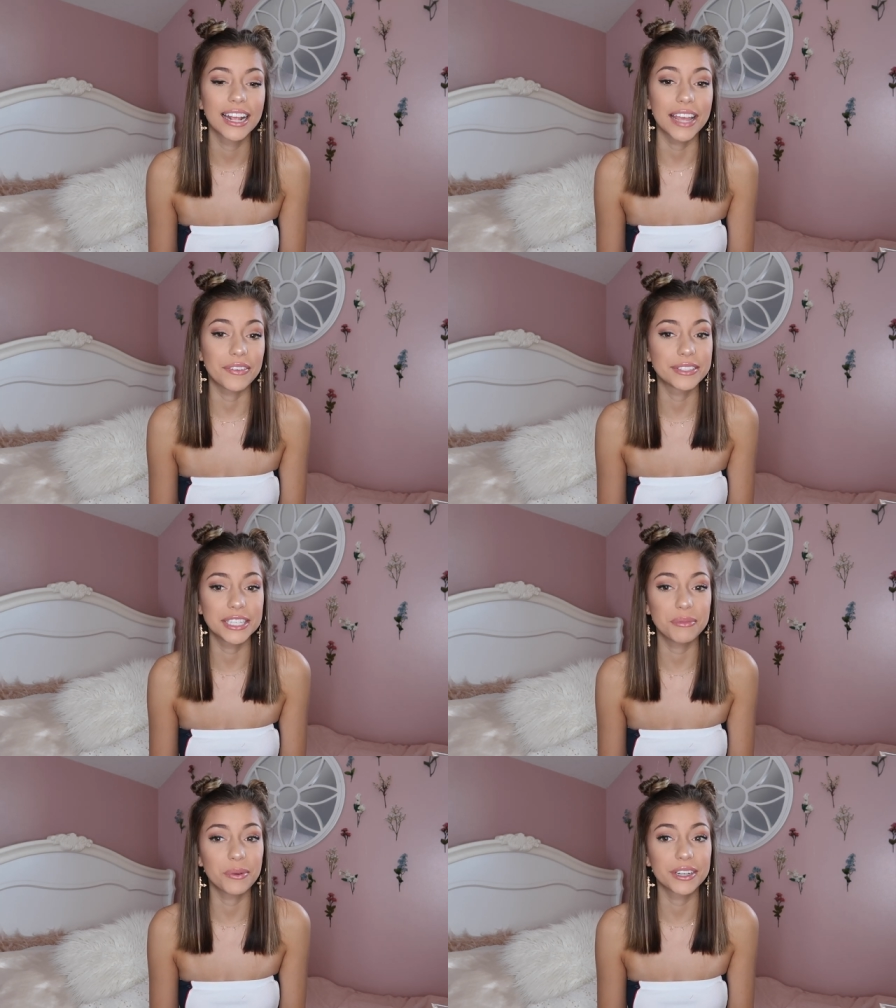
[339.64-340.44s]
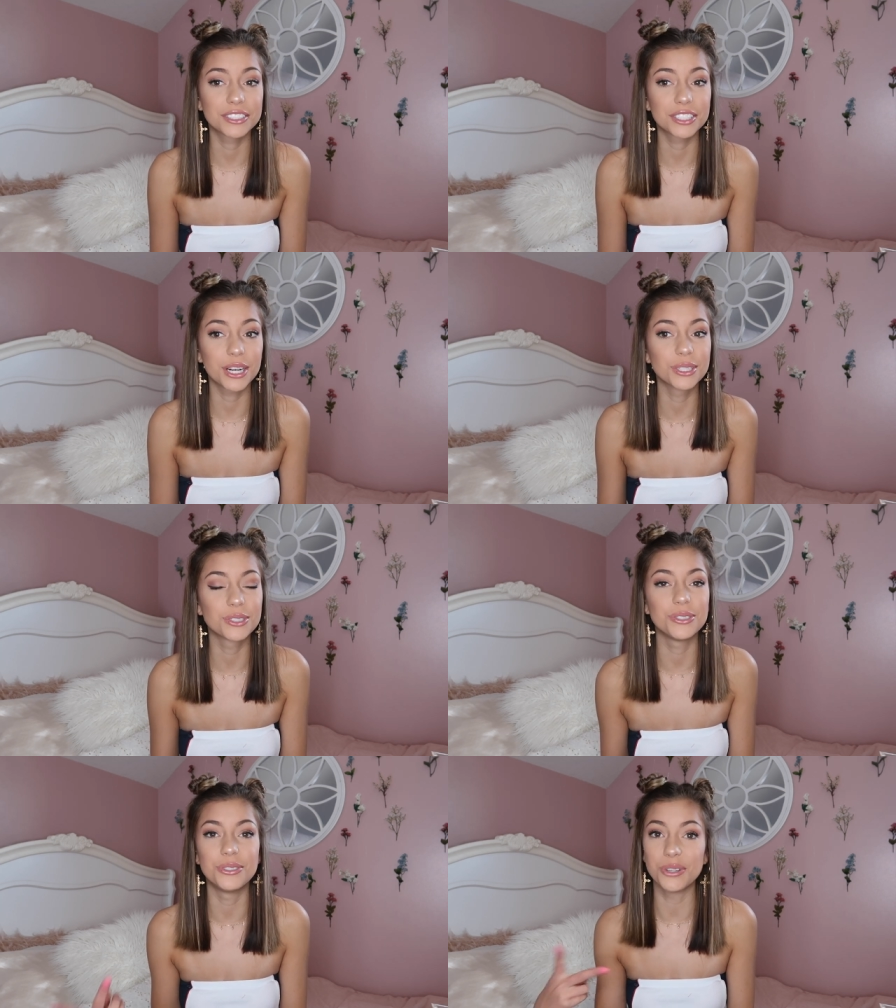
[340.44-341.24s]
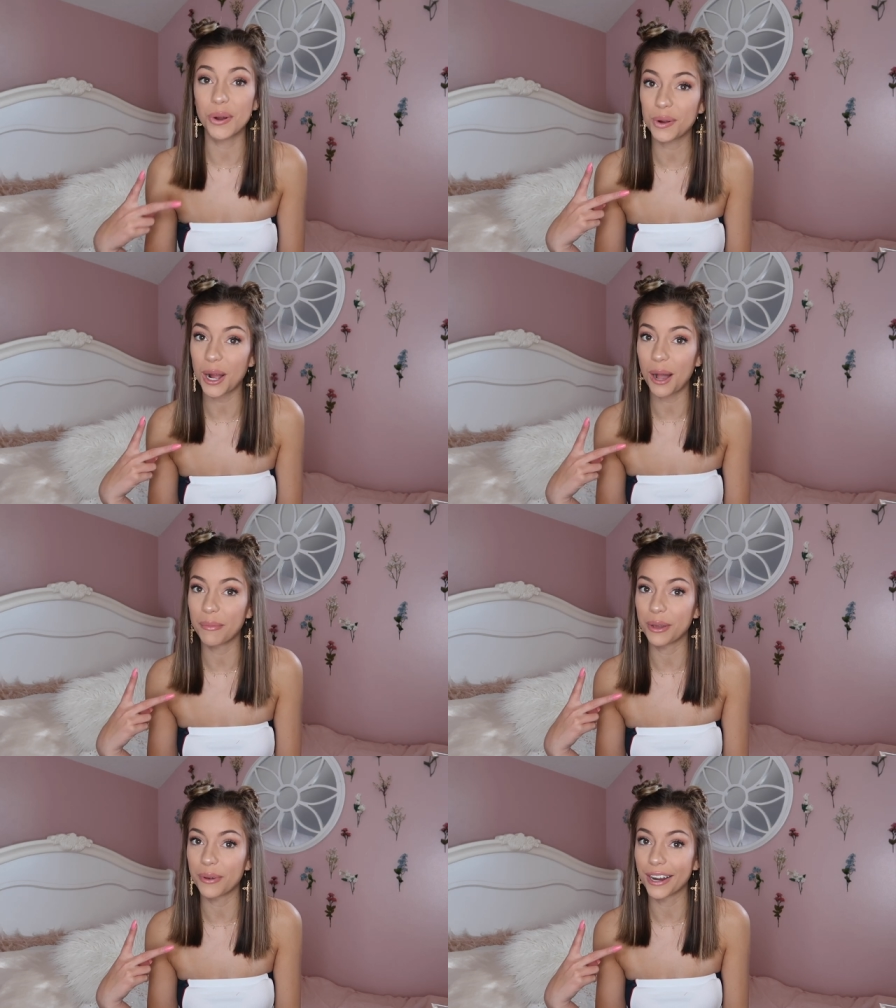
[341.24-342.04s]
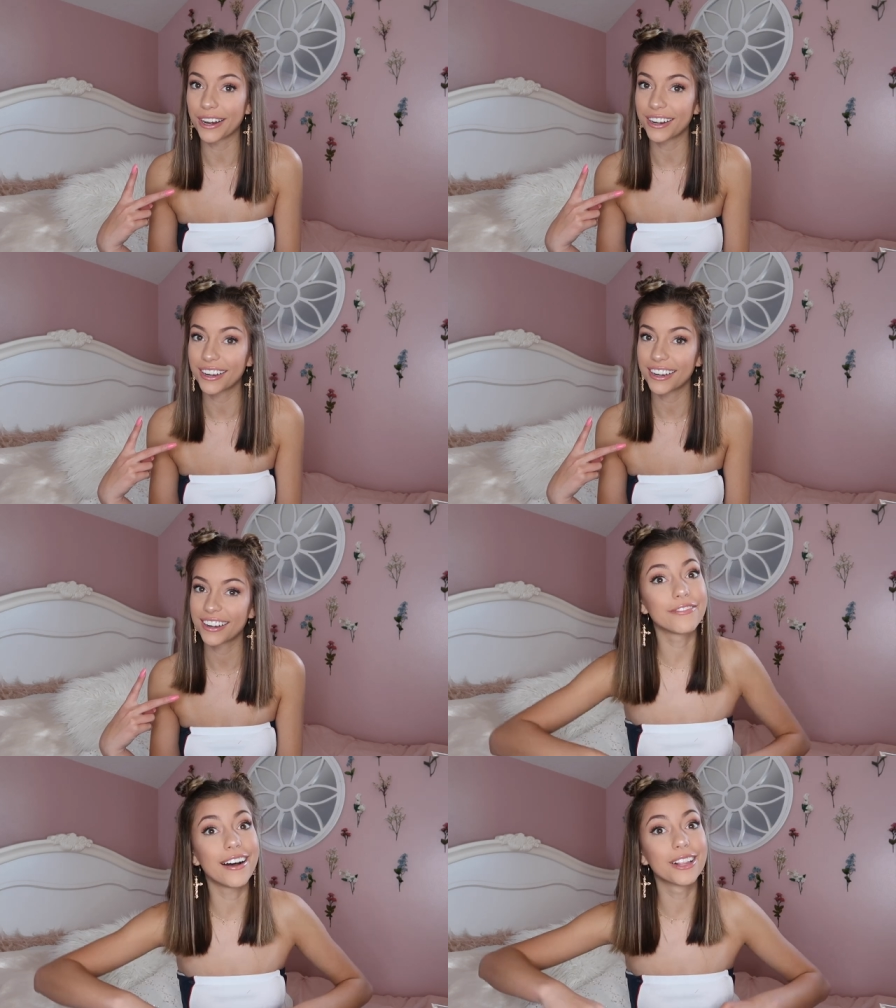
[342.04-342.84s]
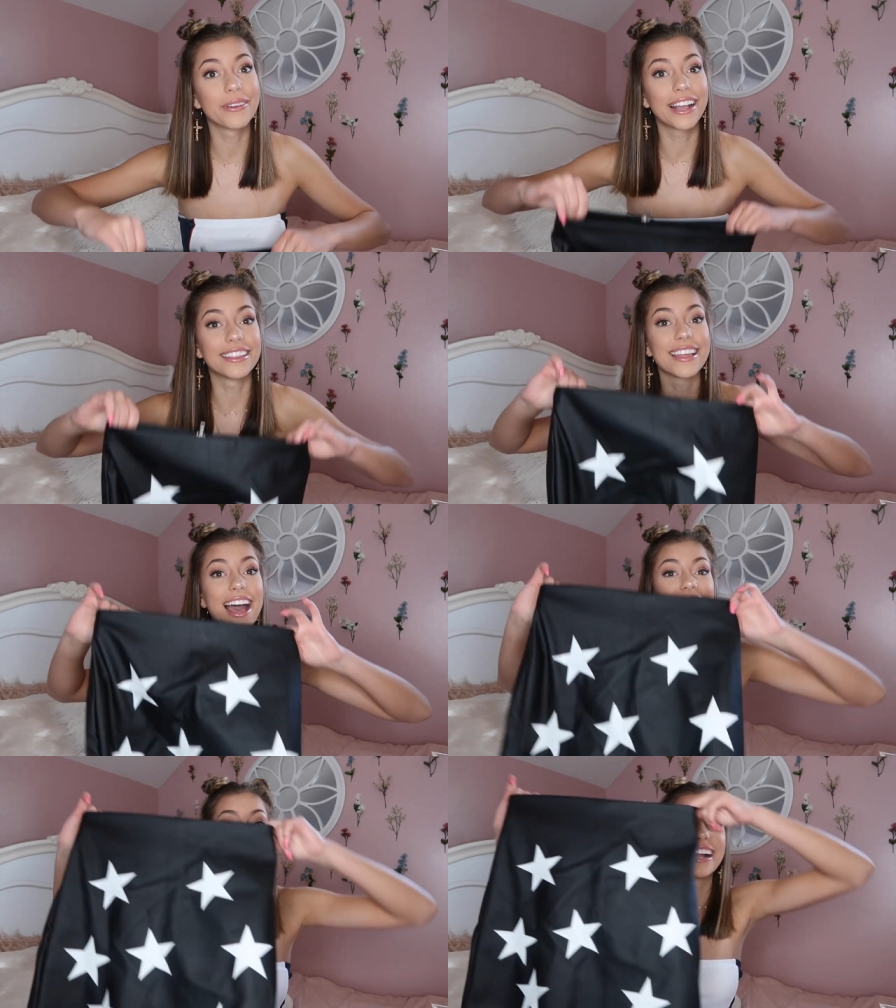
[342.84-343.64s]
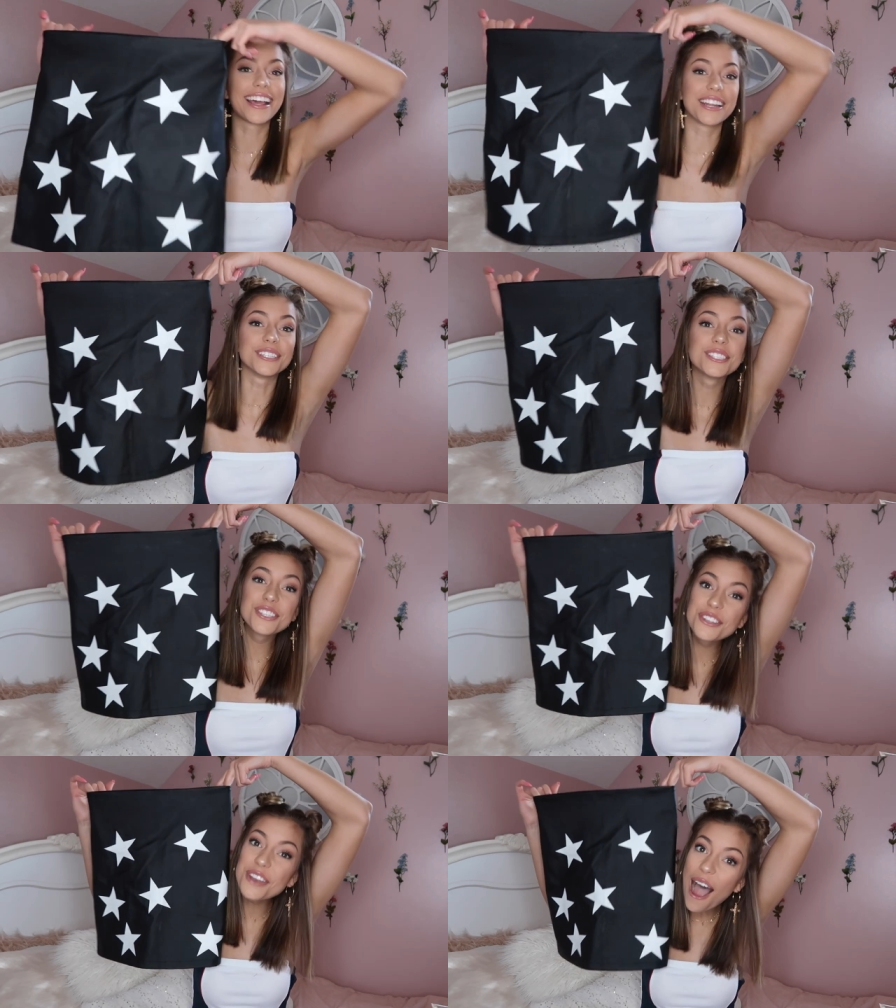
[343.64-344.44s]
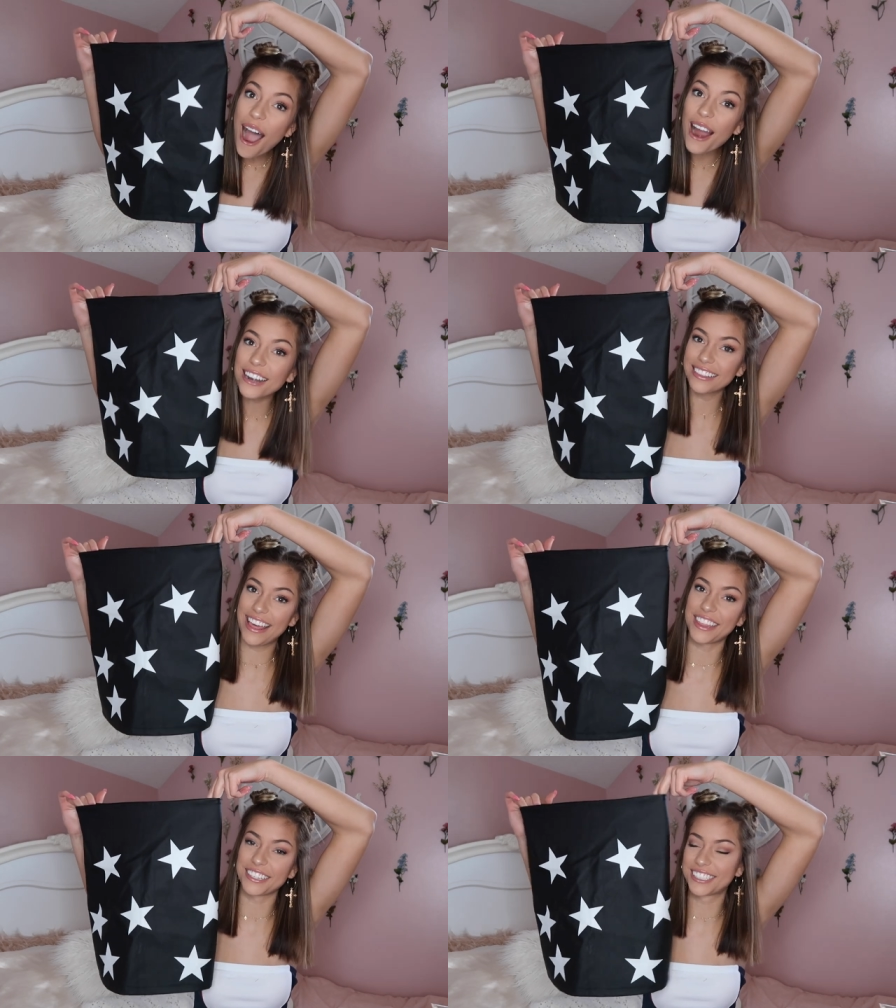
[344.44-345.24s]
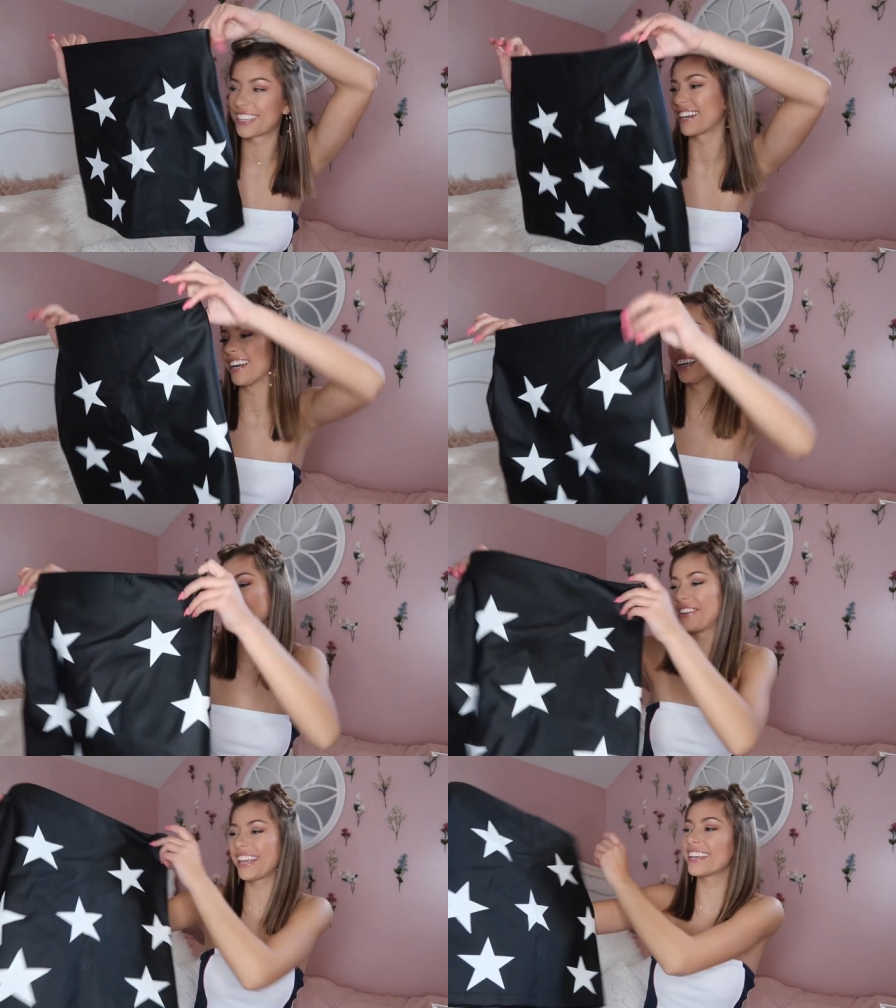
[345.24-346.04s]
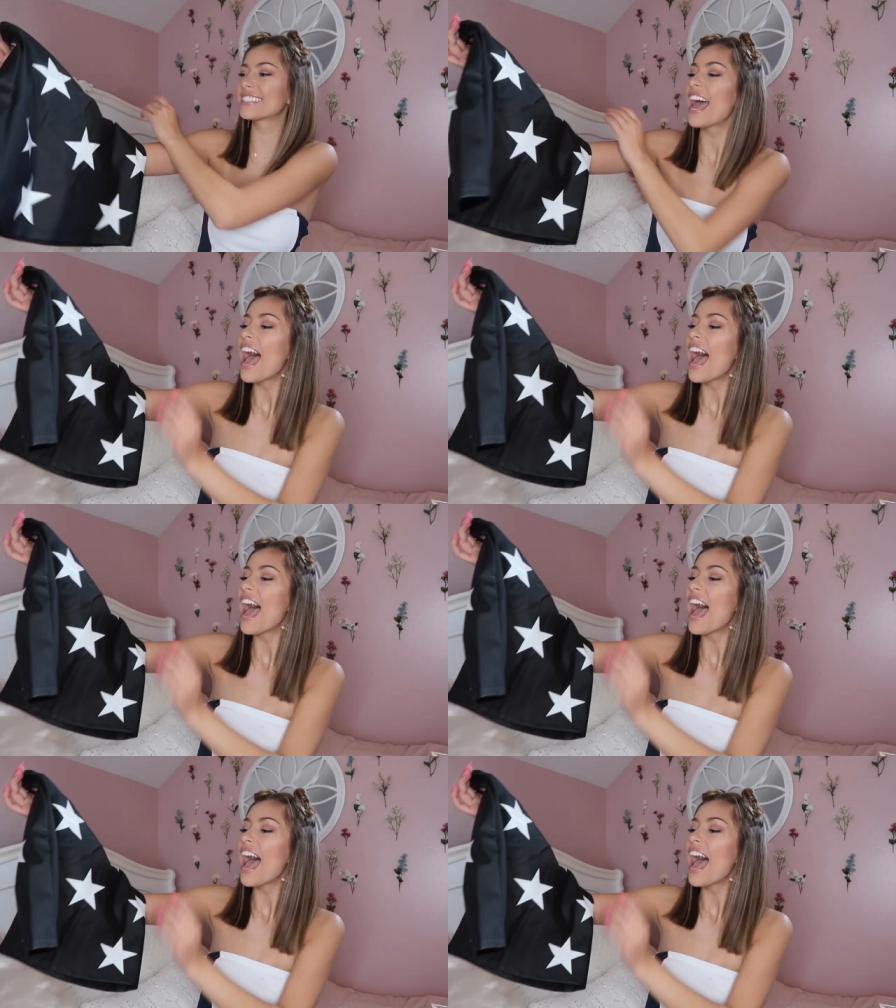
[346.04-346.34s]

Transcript: if you see me wearing skirts, don't call me weird. Following on that, I got a star leather skirt because